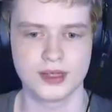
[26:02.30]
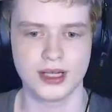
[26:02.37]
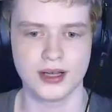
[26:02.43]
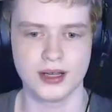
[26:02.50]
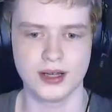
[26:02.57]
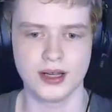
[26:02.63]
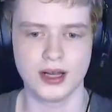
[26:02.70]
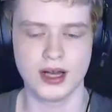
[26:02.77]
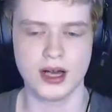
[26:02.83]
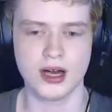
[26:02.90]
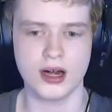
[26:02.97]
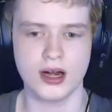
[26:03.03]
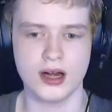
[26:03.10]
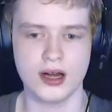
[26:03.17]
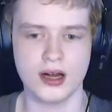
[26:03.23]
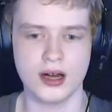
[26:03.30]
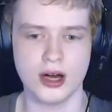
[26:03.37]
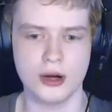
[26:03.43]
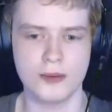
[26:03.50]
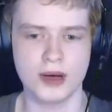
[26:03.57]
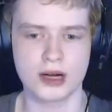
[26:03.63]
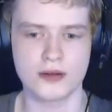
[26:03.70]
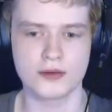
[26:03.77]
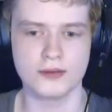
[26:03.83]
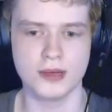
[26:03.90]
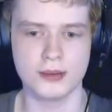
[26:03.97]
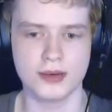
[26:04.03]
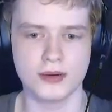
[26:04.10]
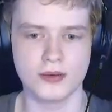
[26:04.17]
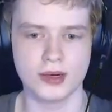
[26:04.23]
Uh, hope I
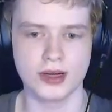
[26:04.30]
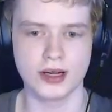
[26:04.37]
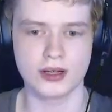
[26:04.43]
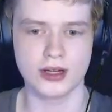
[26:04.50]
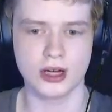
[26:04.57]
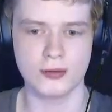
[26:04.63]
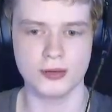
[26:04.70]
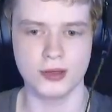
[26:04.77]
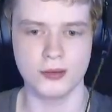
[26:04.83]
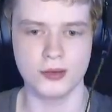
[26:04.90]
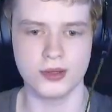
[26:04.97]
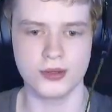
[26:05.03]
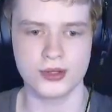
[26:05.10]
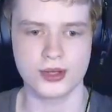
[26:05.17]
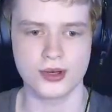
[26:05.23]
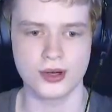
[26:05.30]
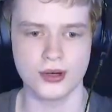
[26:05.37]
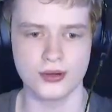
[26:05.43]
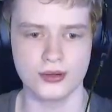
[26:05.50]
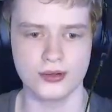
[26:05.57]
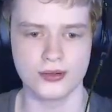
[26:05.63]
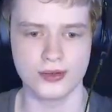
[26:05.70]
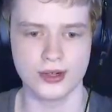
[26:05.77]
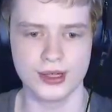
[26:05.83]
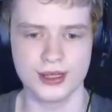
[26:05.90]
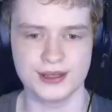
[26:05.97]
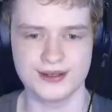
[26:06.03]
remember where that cobweb was. Oh, great.